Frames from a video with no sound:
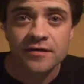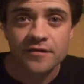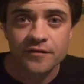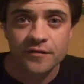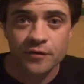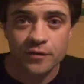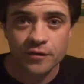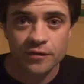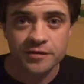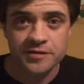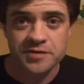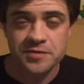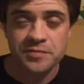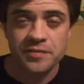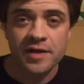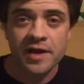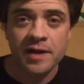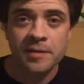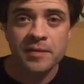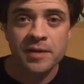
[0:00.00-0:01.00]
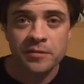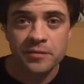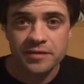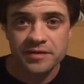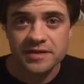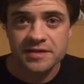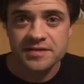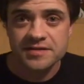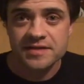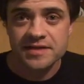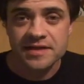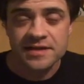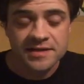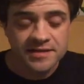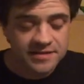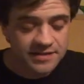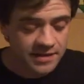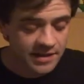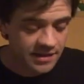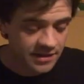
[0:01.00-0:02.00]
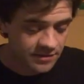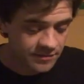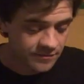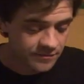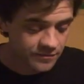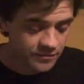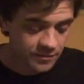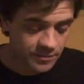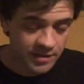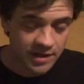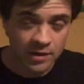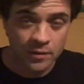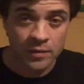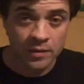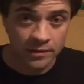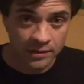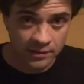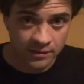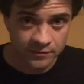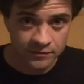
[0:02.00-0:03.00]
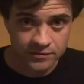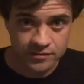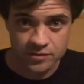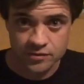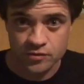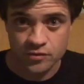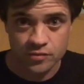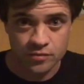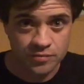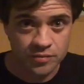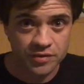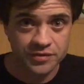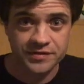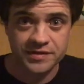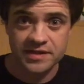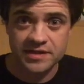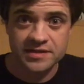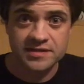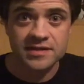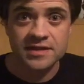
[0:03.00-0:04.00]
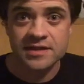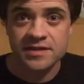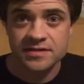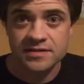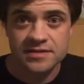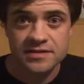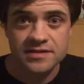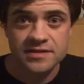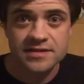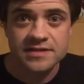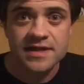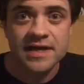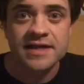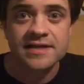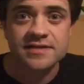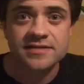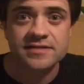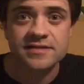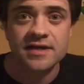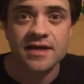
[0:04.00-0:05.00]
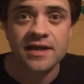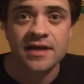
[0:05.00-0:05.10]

for supplying me with these things and for being willing to put these things to the test.